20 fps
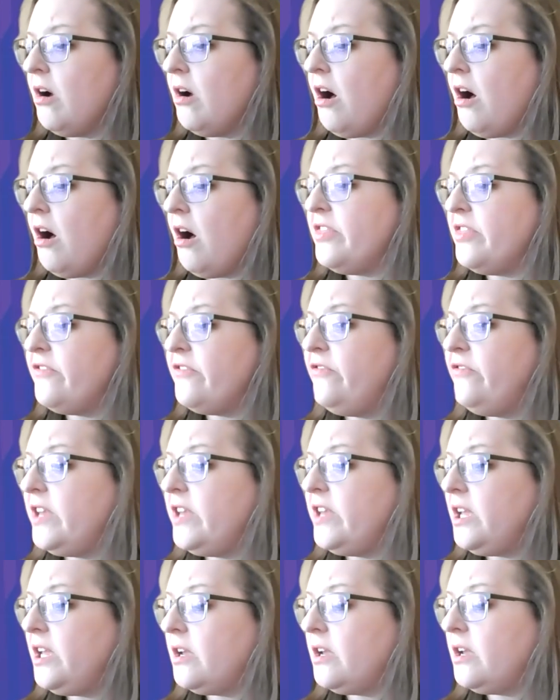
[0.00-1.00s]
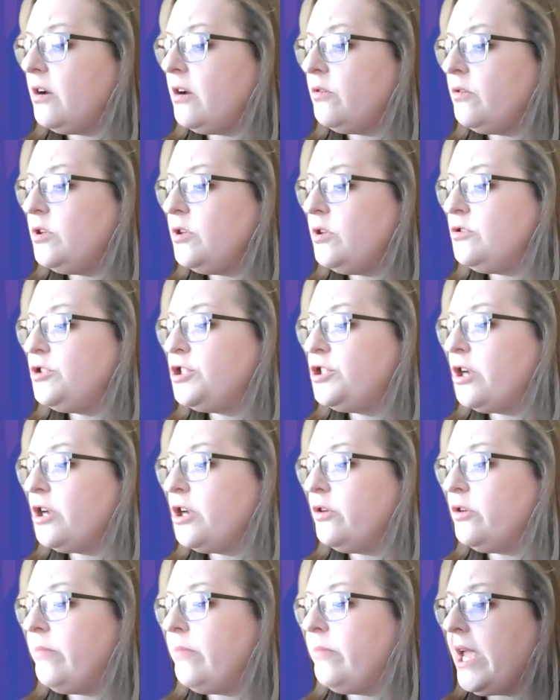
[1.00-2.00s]
the video, you
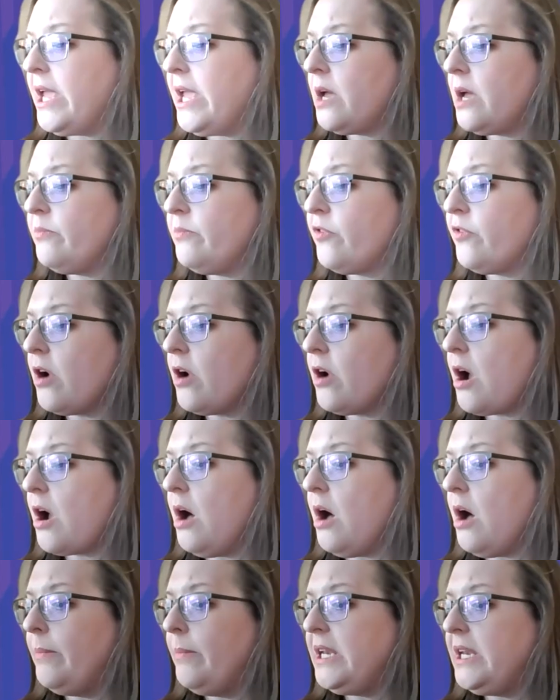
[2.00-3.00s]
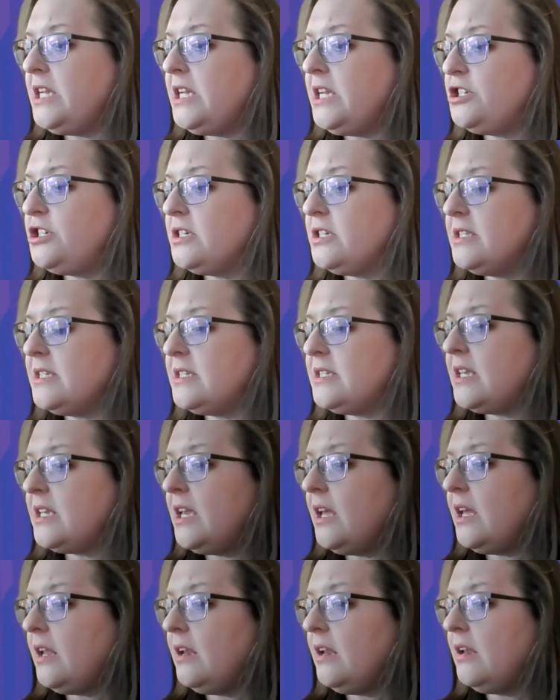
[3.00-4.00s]
showed makeup for a combination
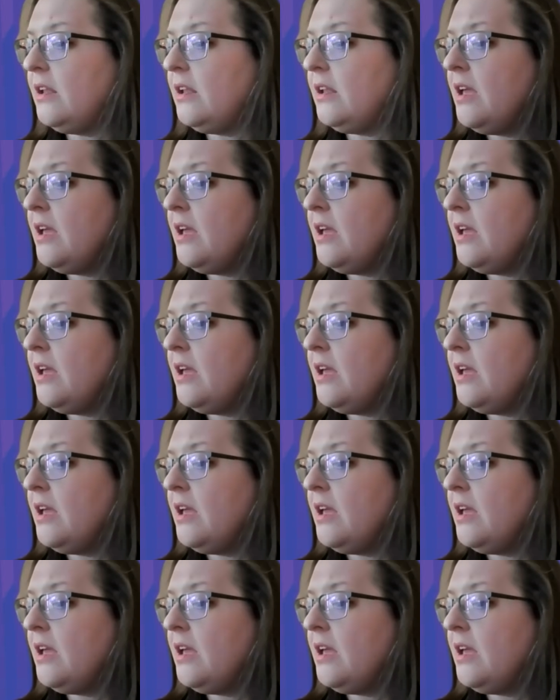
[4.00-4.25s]
skin.